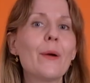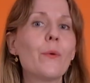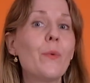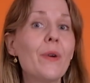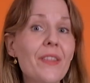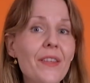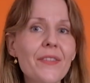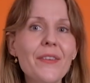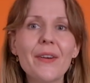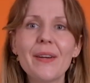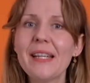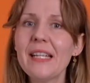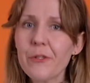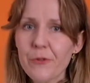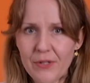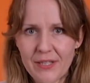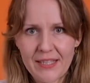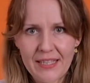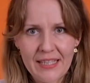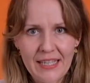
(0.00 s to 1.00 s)
whether they're
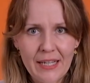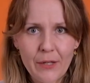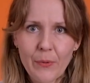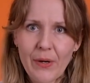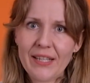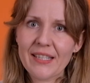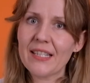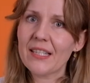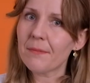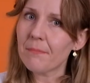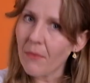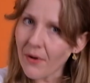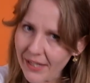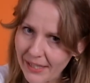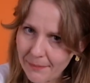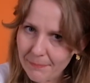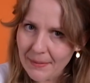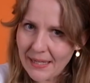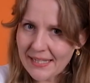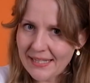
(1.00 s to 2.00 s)
interested in Crexi's
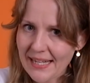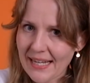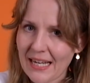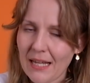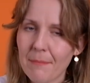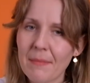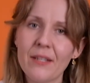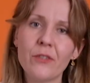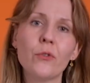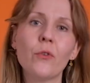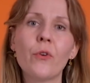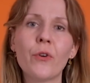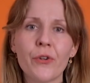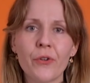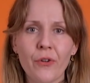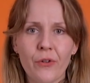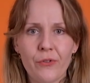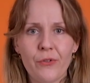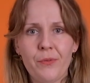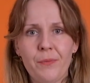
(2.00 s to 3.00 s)
marketplace element or
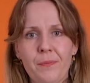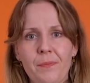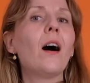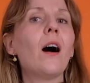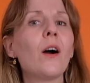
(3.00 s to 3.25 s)
not.